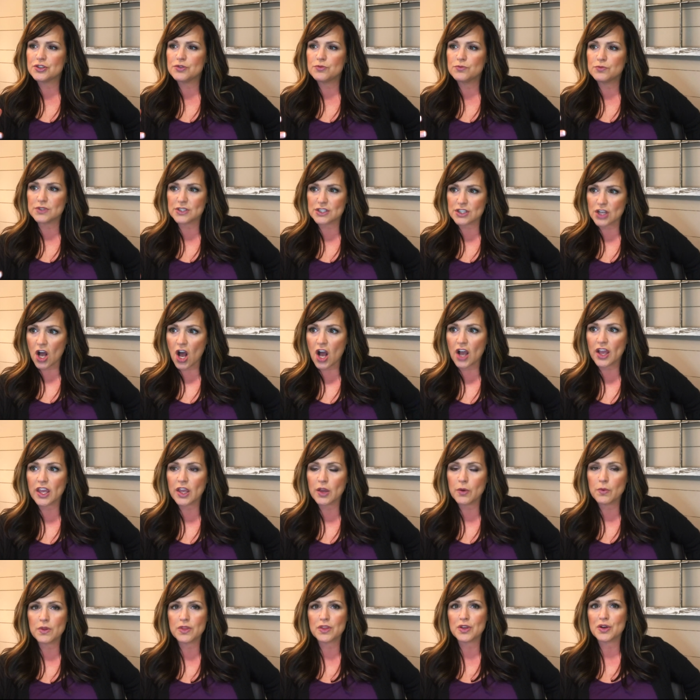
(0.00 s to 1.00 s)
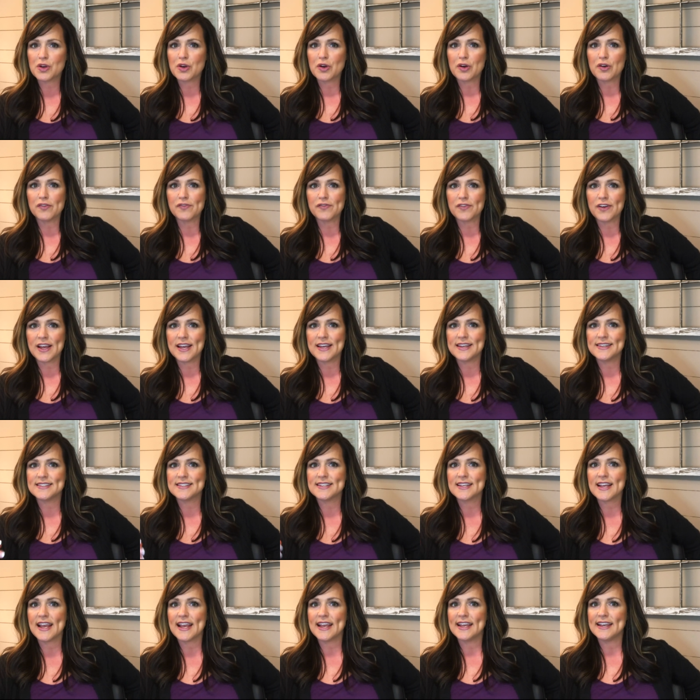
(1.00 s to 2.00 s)
was talking with a
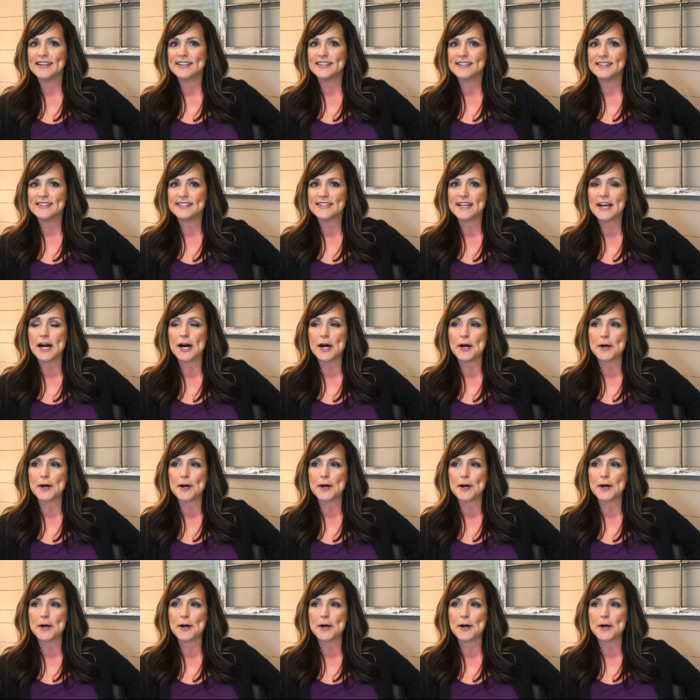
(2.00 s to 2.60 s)
girlfriend, and